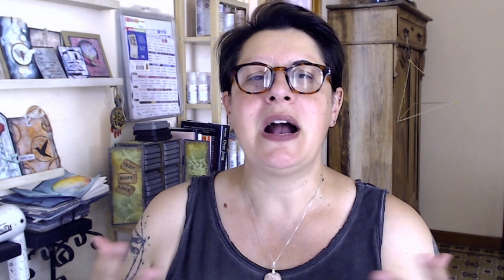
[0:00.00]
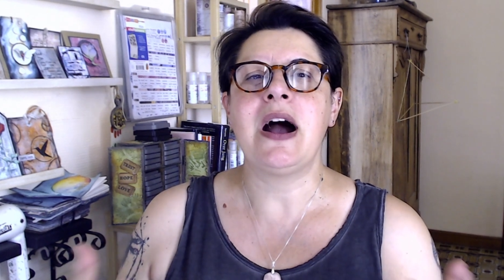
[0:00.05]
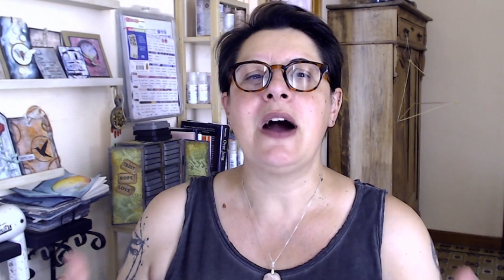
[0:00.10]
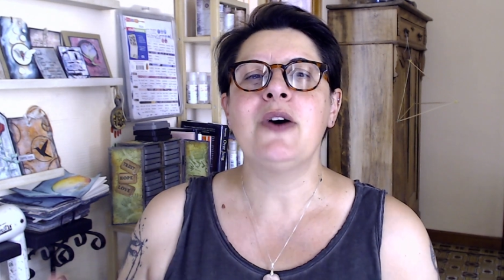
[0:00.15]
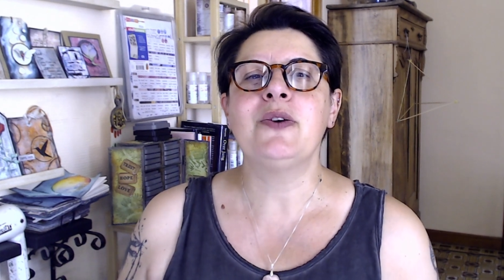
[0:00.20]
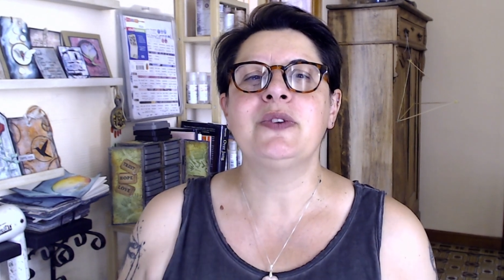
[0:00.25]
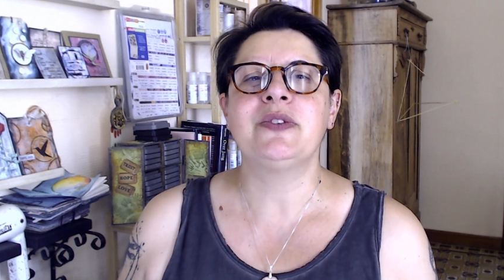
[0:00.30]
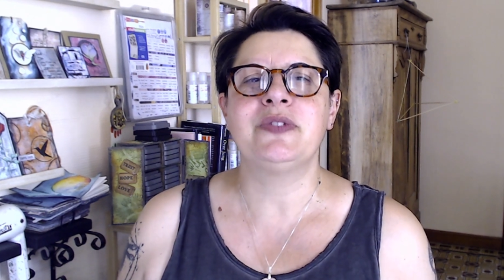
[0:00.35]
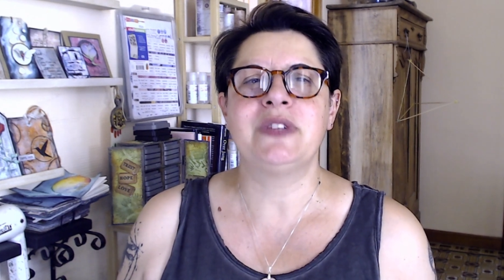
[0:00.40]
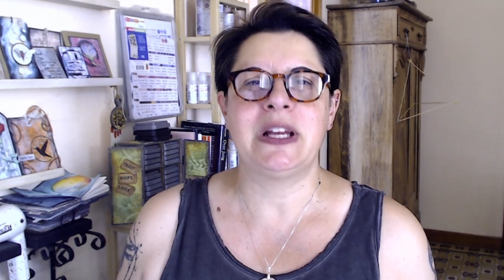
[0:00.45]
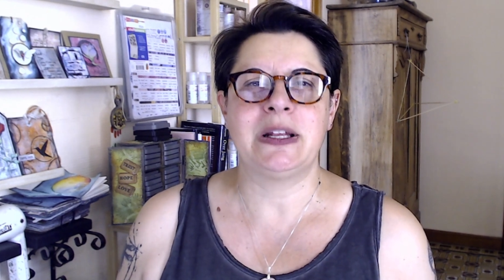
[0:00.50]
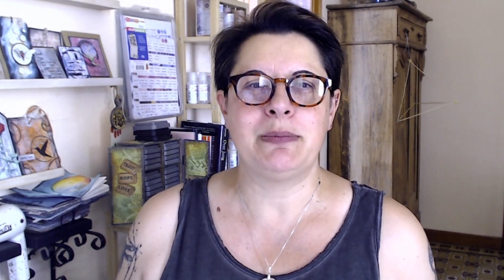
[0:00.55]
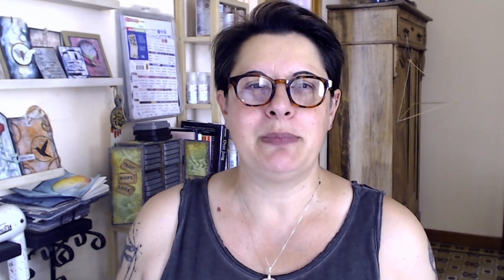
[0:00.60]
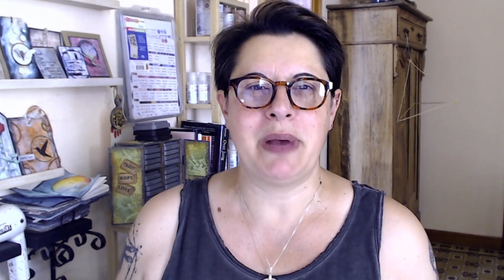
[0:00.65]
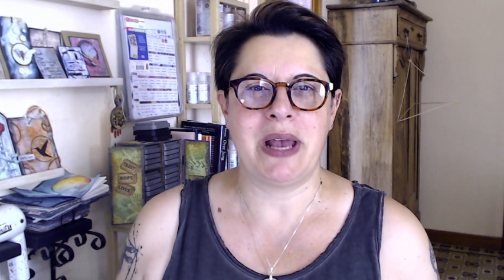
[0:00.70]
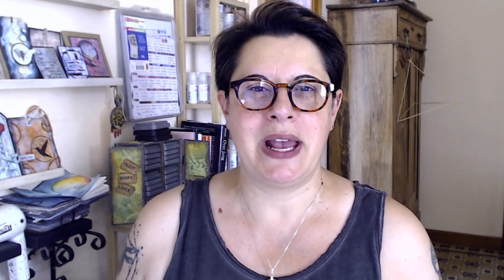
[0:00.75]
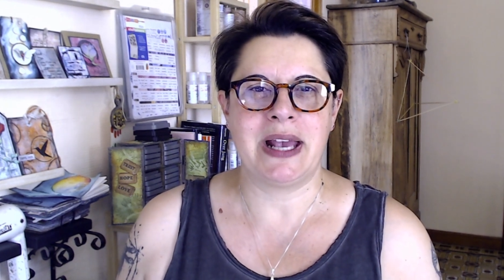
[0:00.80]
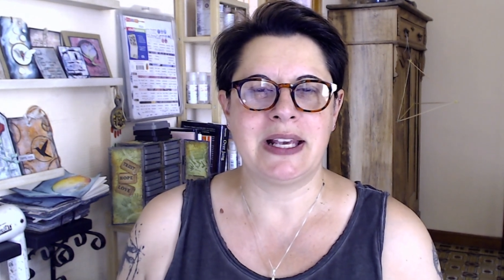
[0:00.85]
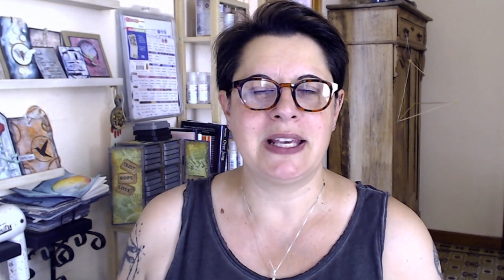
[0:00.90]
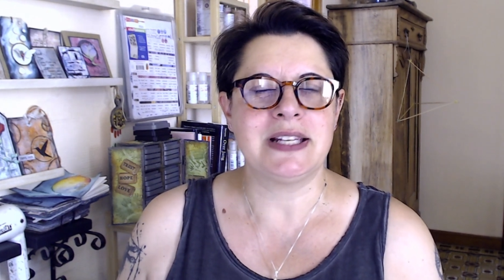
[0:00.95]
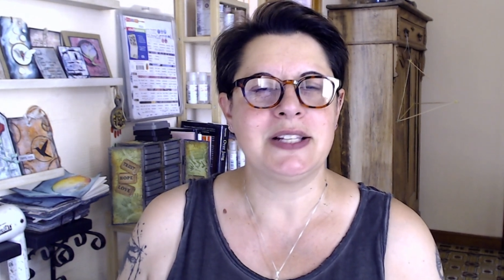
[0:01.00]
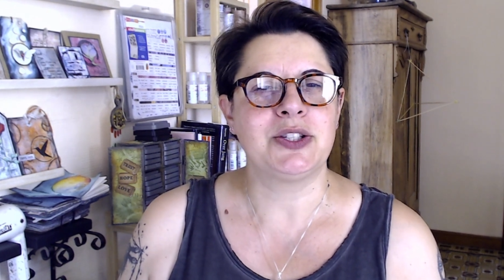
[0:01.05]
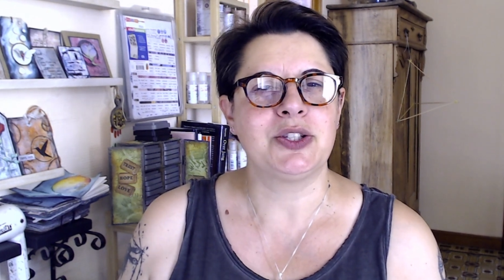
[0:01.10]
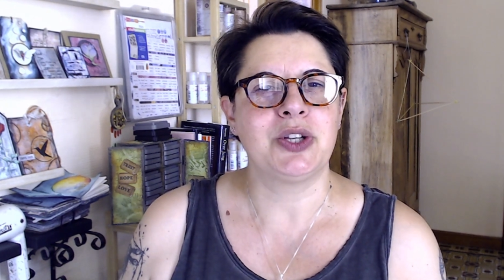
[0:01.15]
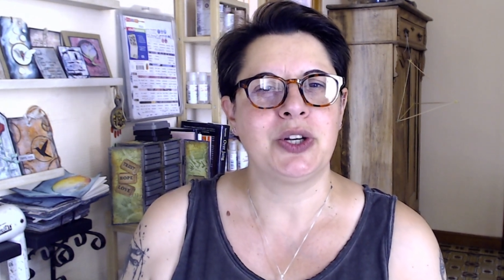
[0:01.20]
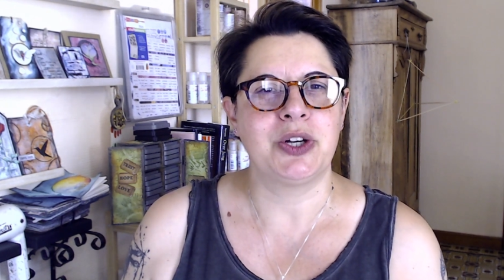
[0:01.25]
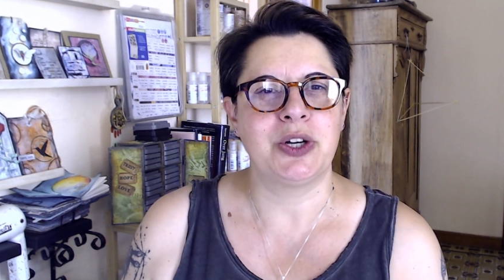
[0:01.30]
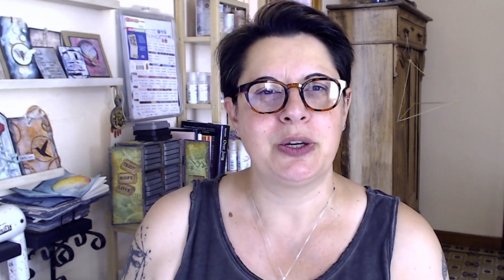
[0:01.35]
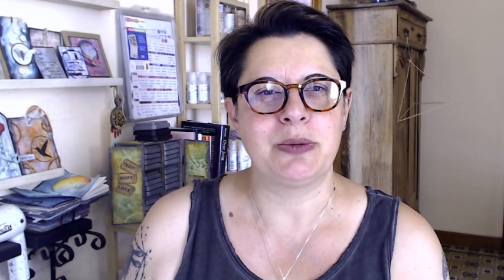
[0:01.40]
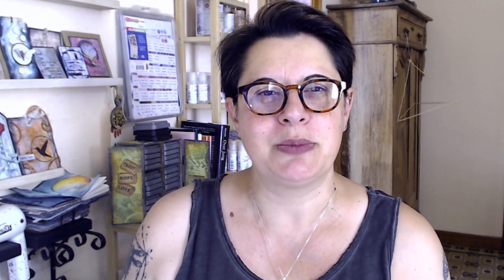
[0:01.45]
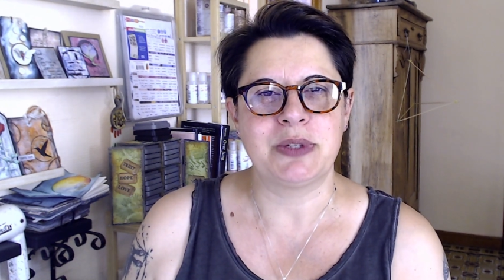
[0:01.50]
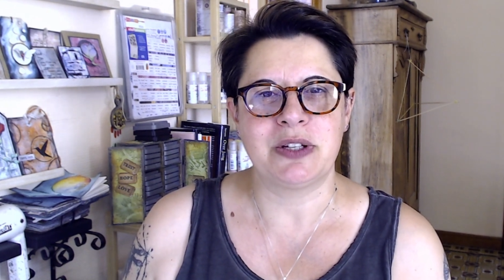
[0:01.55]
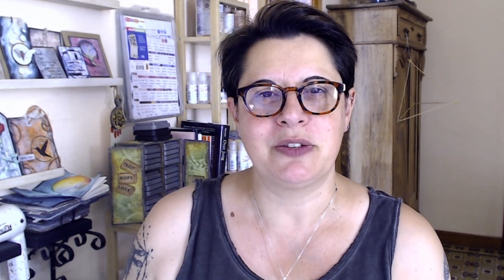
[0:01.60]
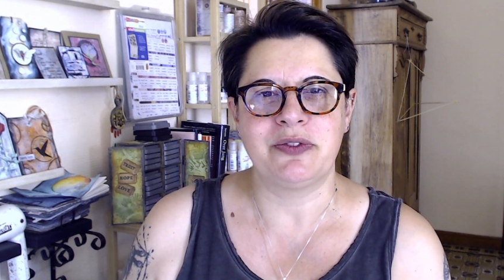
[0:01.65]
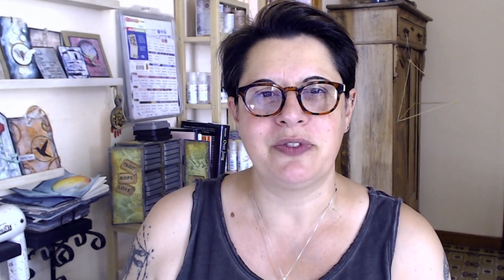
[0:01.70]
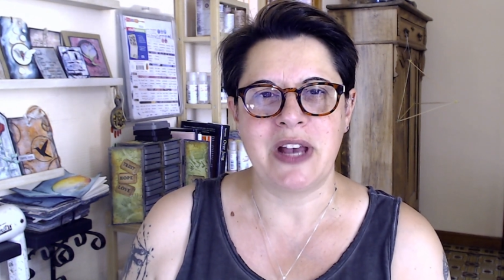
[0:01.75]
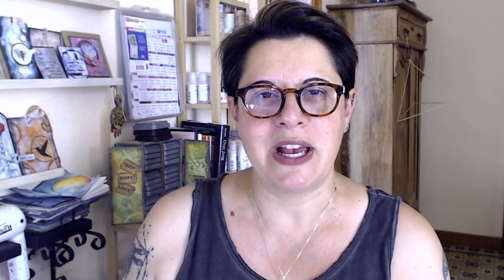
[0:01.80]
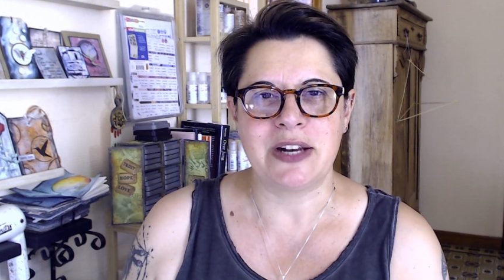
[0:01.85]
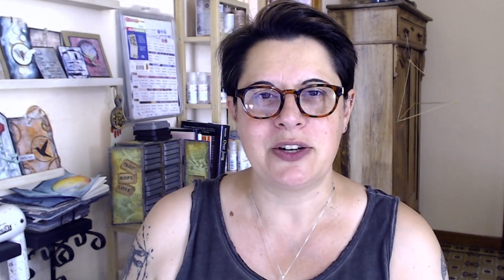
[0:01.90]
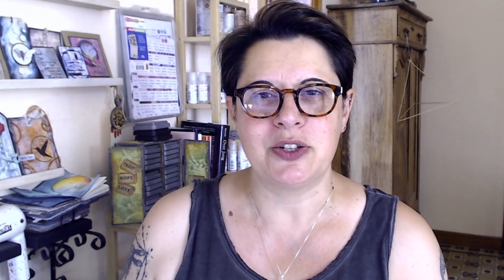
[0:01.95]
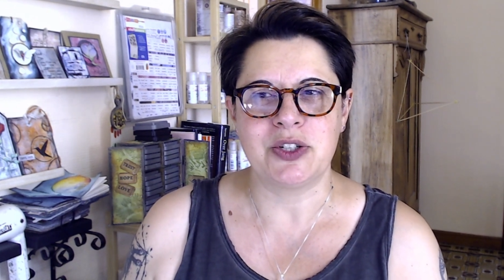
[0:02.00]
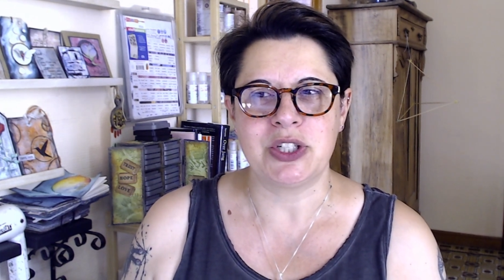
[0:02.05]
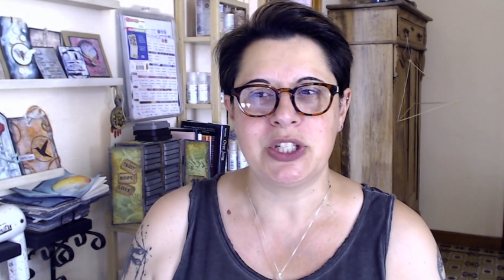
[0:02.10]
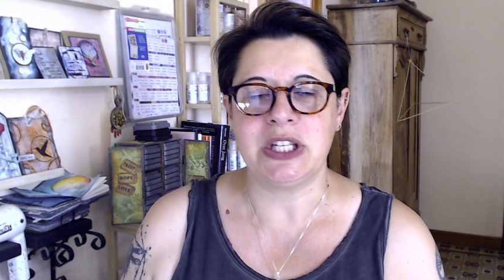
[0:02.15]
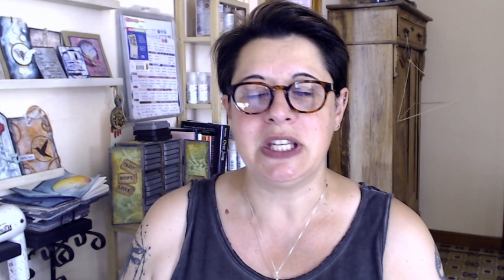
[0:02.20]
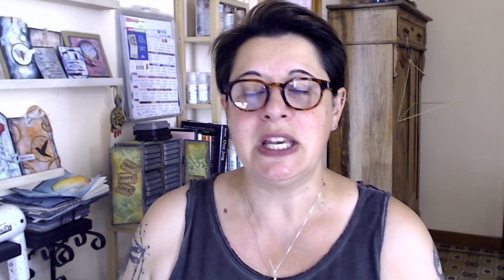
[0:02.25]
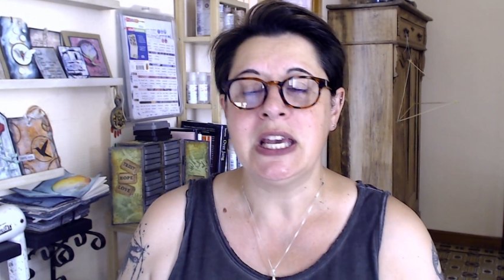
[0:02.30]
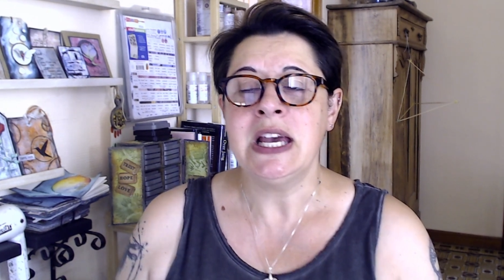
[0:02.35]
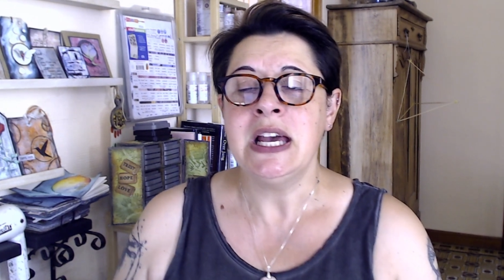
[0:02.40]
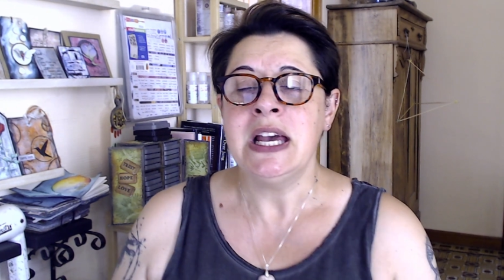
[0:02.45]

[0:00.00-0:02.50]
out of that bag in terms of energy.